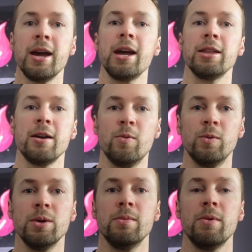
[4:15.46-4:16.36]
and
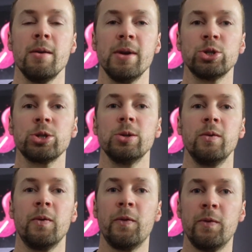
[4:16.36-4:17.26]
I managed
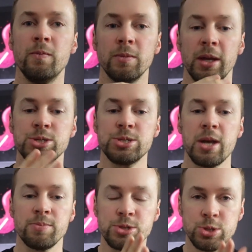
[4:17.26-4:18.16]
to
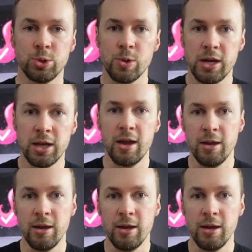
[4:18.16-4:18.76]
step straight